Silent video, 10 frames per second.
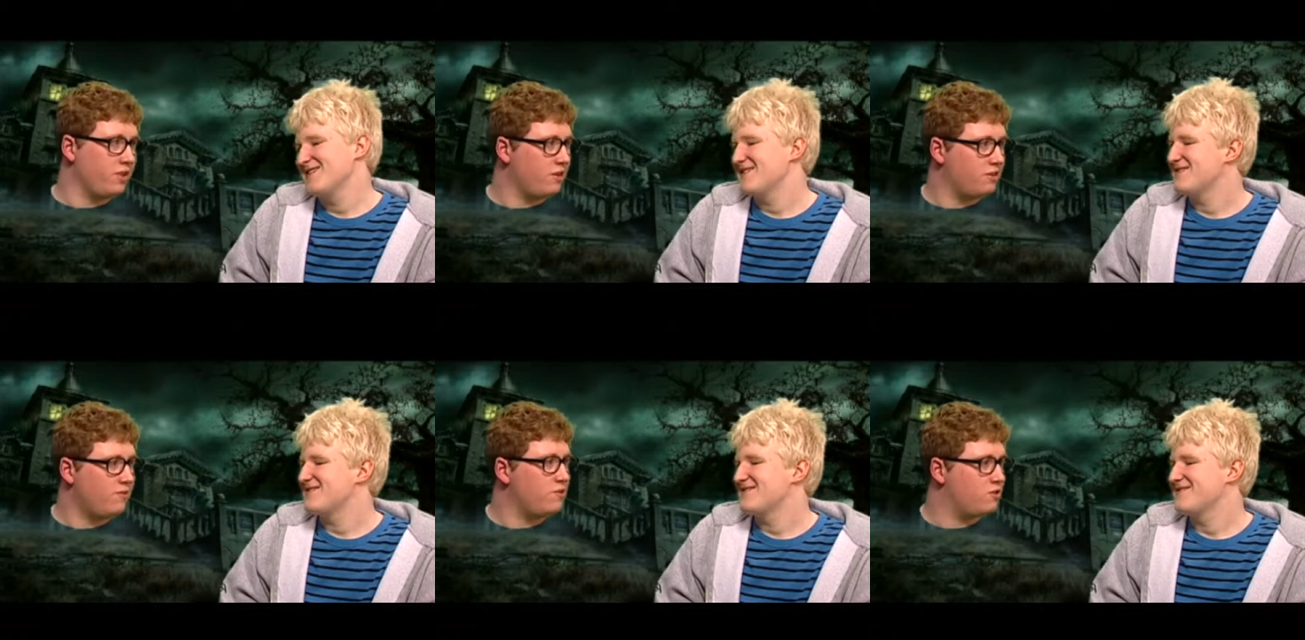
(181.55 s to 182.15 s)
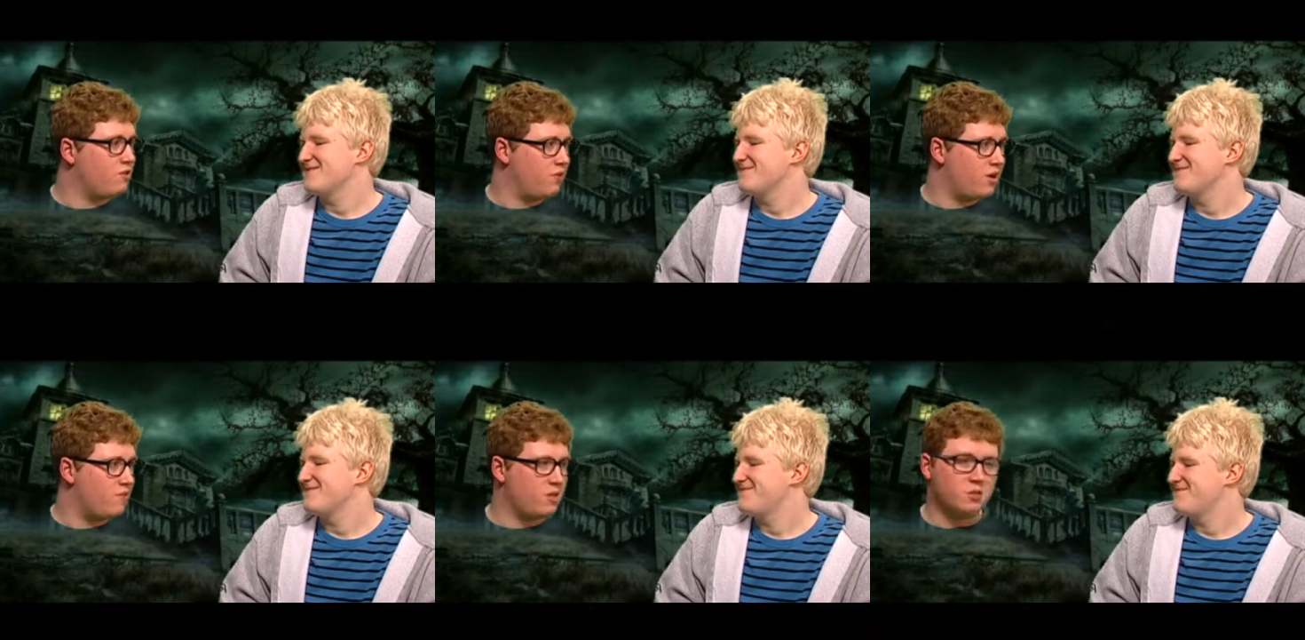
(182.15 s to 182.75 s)
Speaker 1: cares. Everyone's phoned
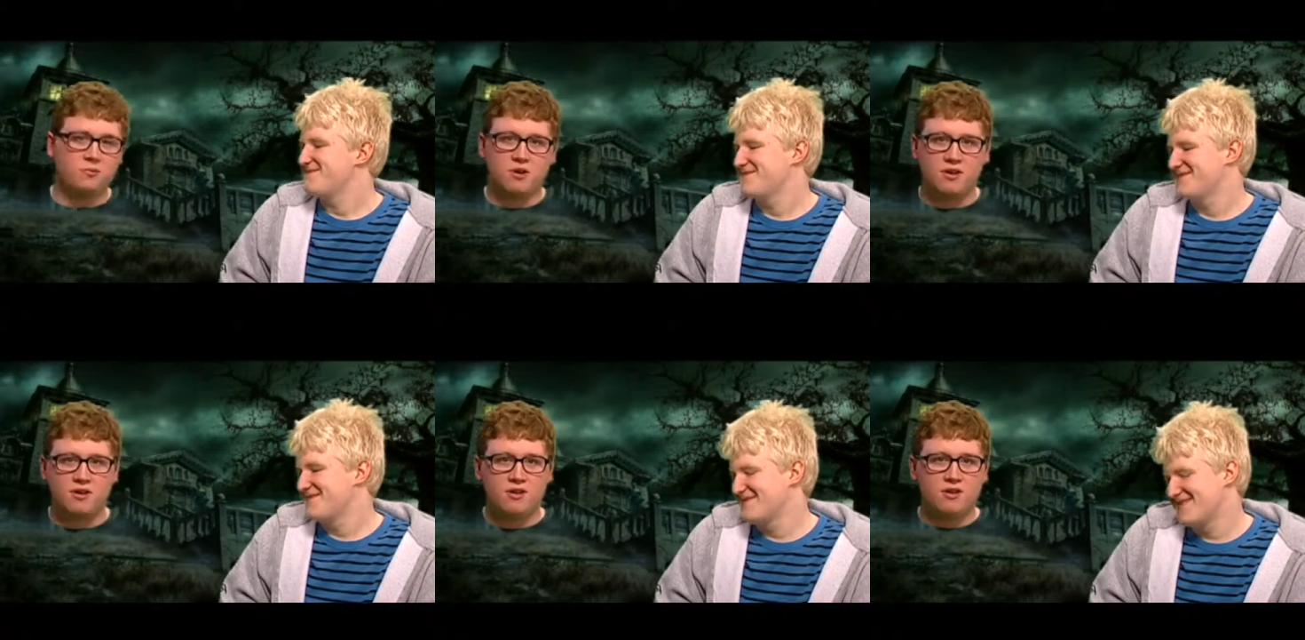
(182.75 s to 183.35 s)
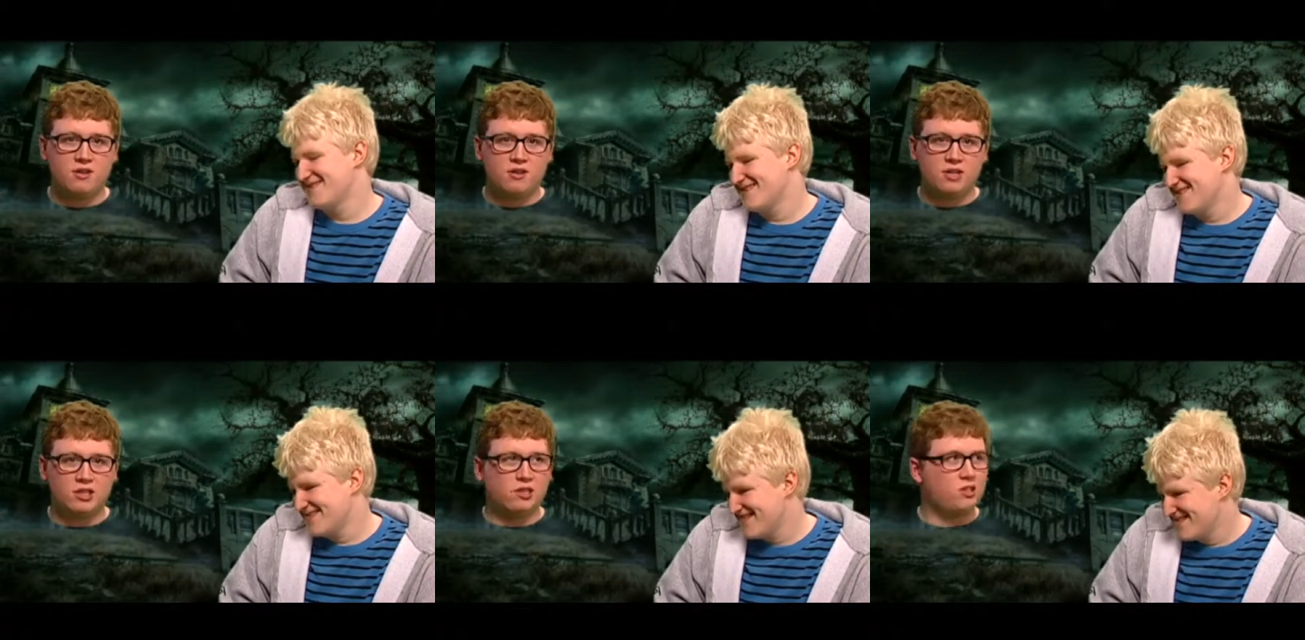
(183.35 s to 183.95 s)
out by this point
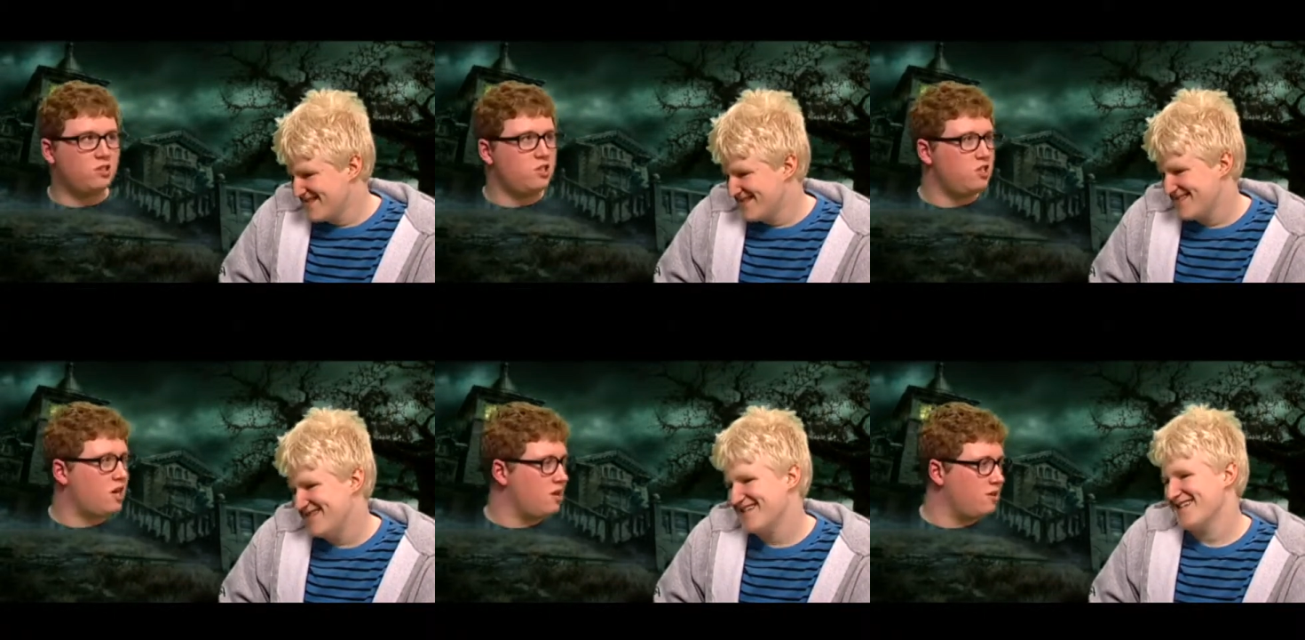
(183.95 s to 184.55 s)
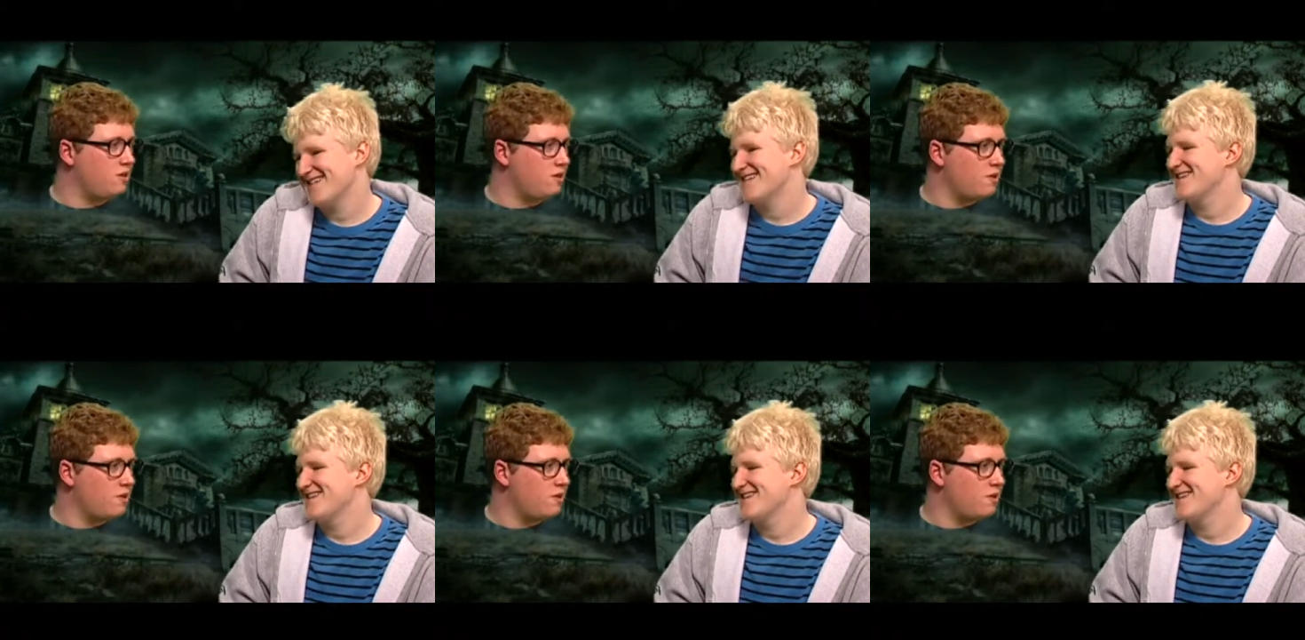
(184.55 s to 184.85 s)
like the, the CGI